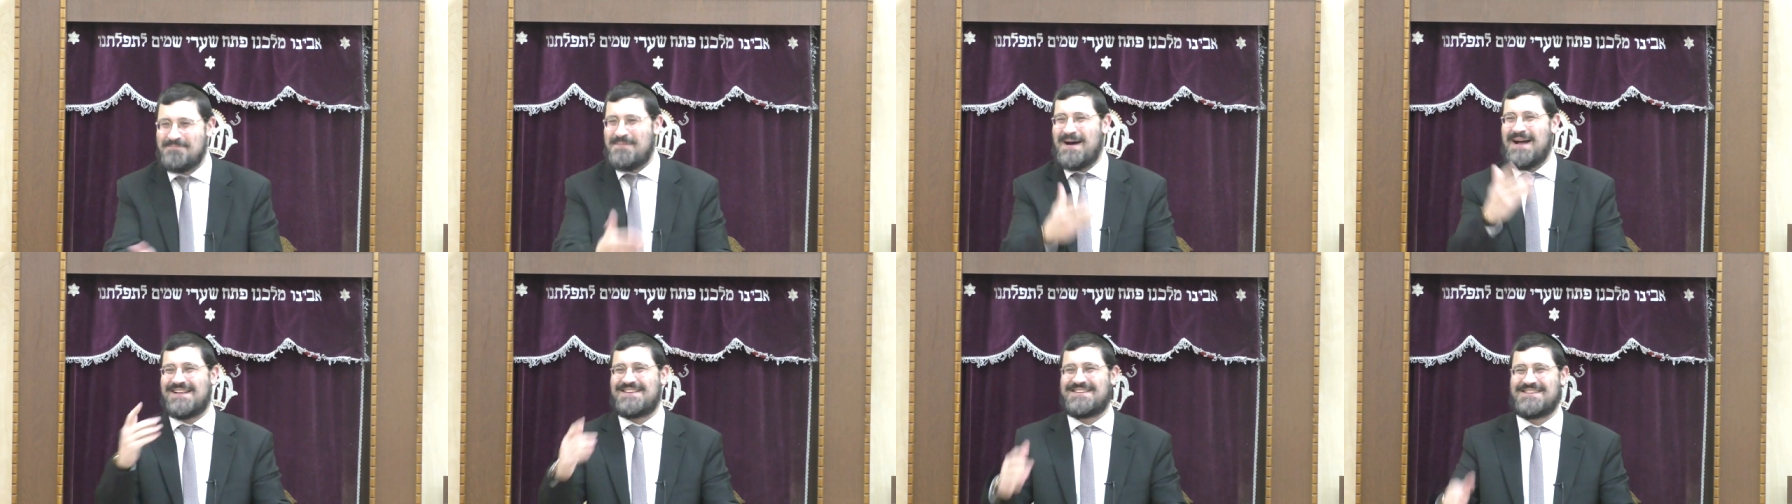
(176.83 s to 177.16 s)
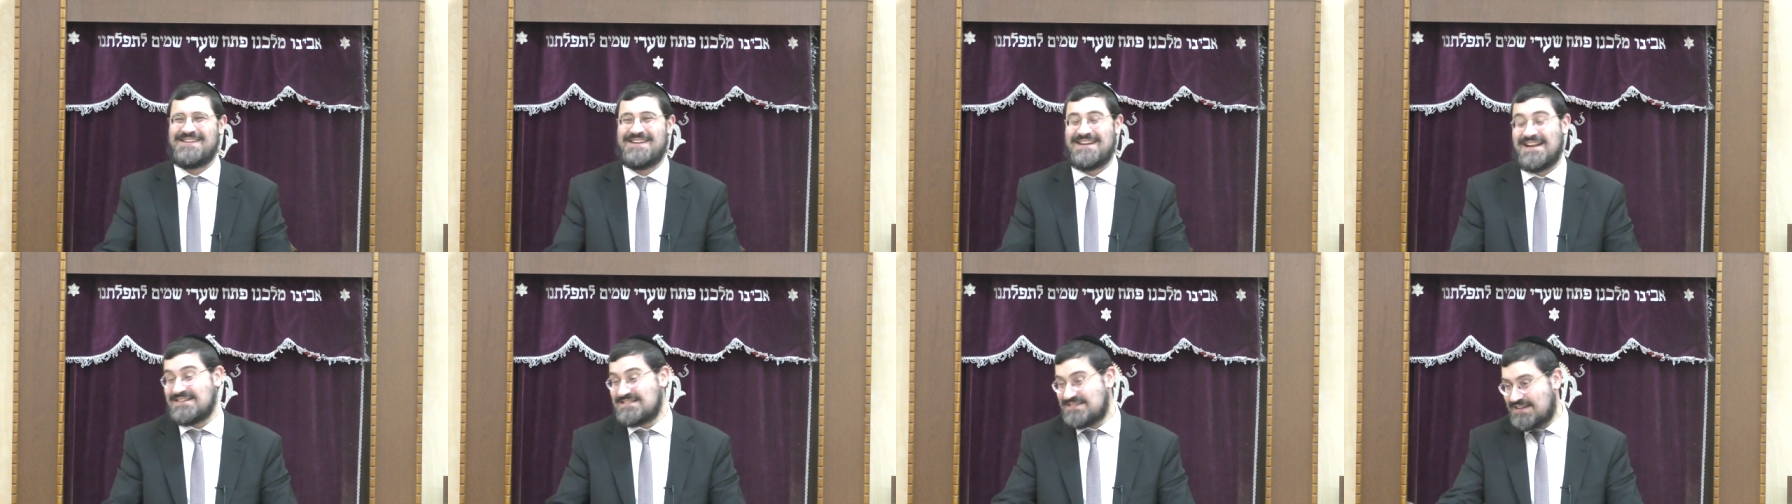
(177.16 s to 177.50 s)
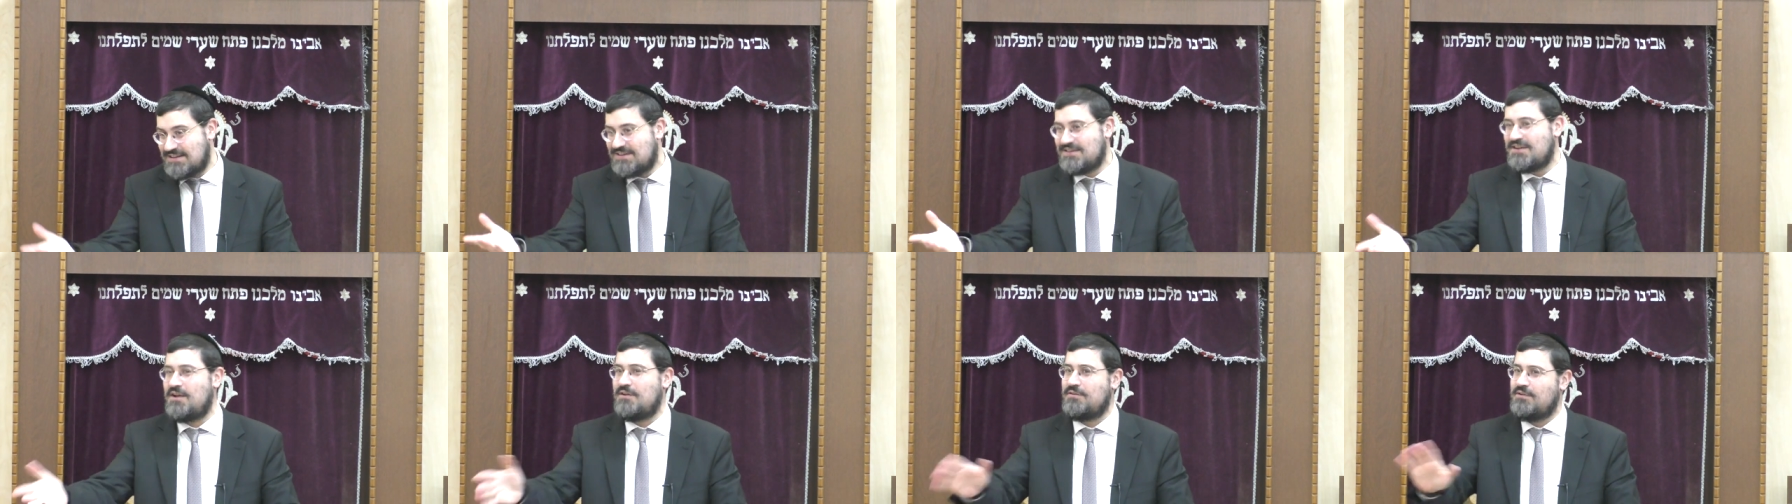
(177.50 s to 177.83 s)
to matter it. I
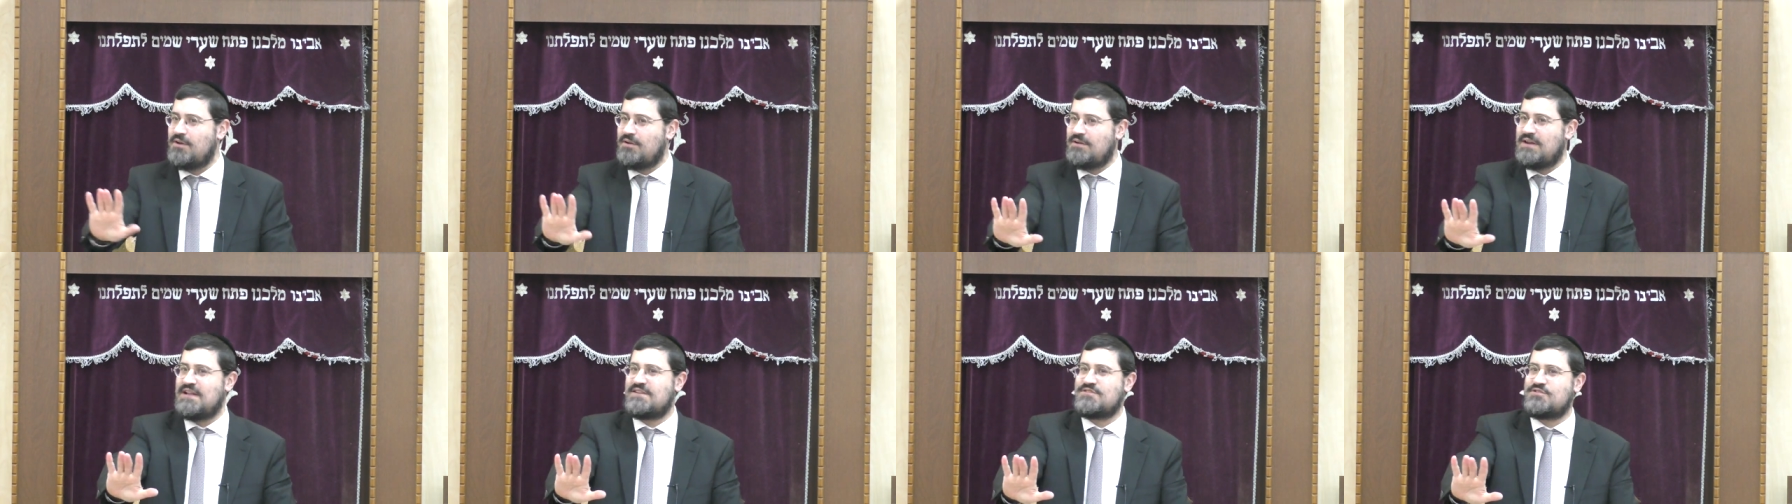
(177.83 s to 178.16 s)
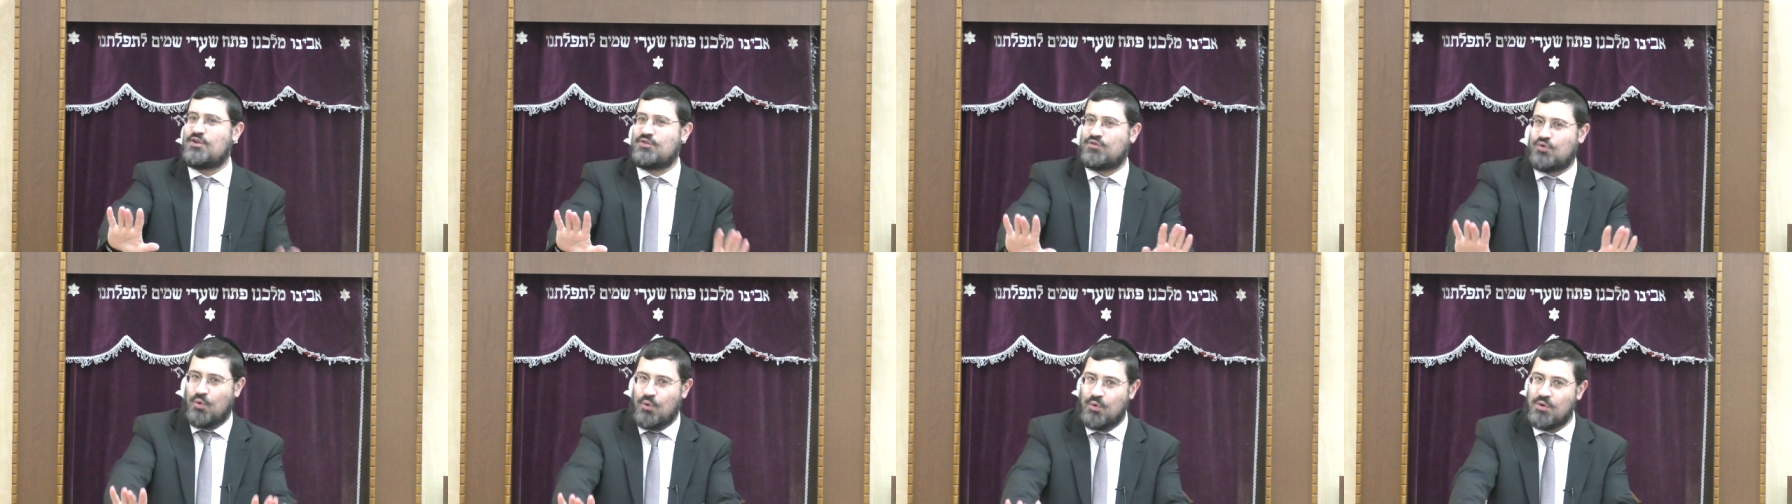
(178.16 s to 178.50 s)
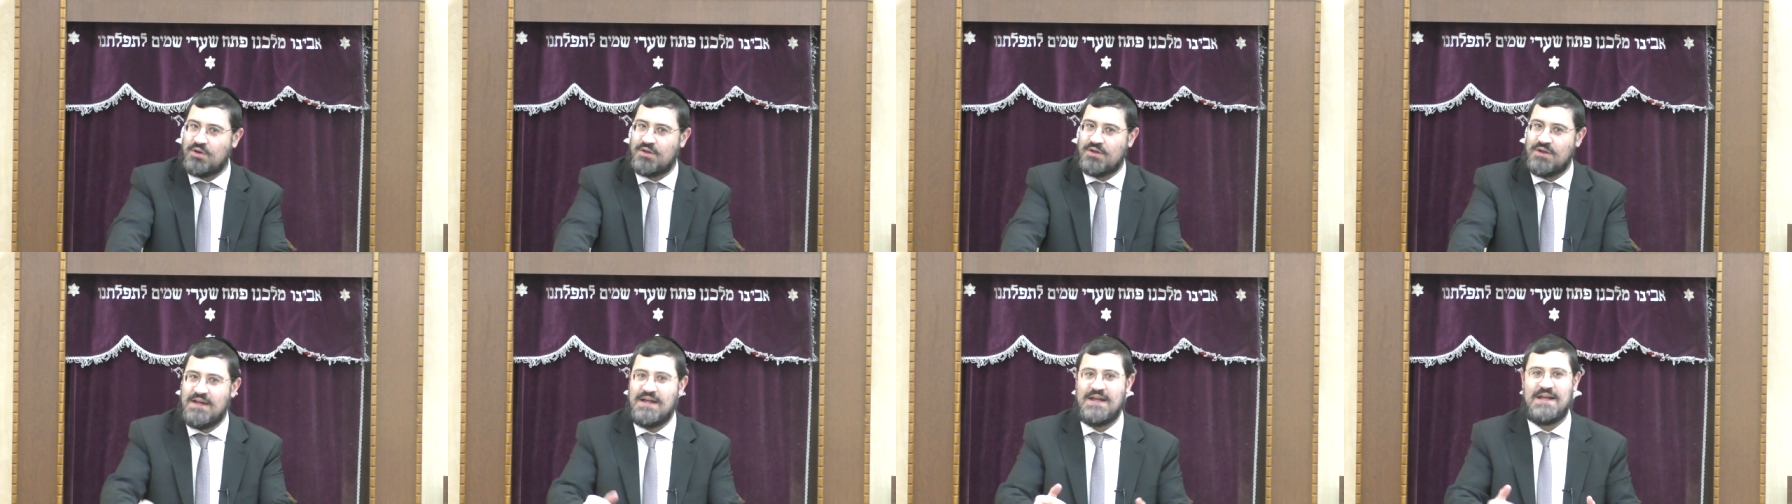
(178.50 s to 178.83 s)
said, no, let's not
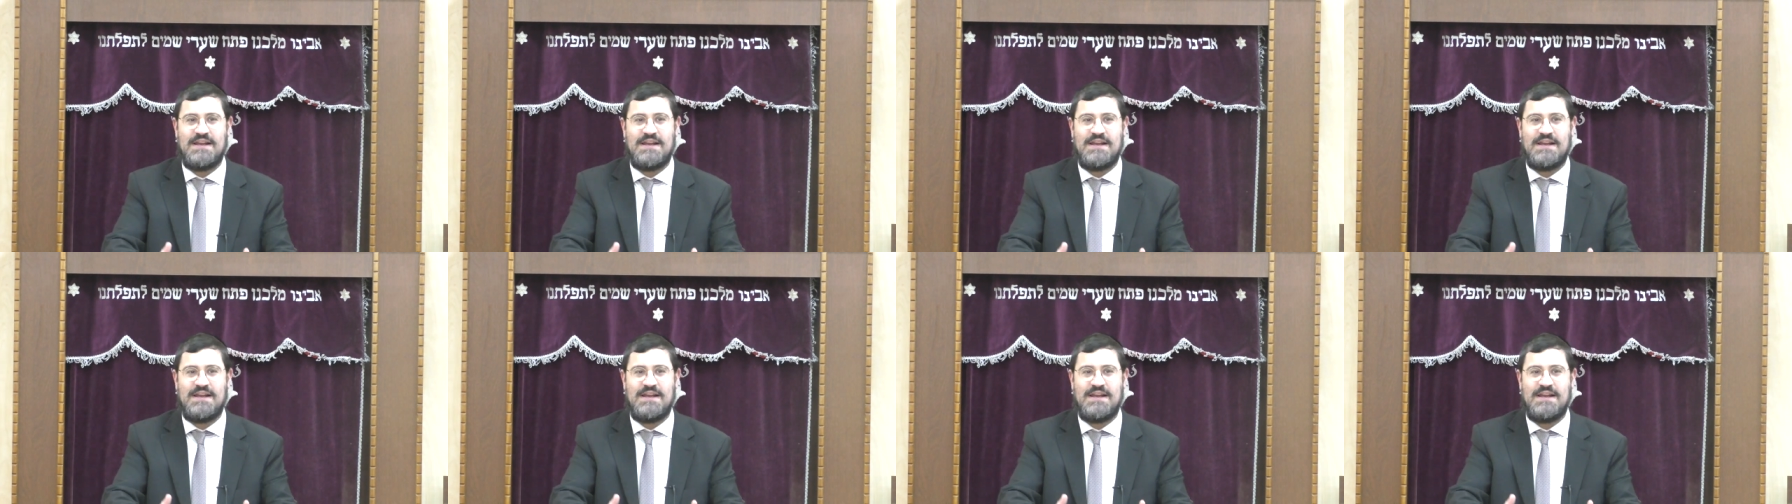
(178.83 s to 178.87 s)
talk.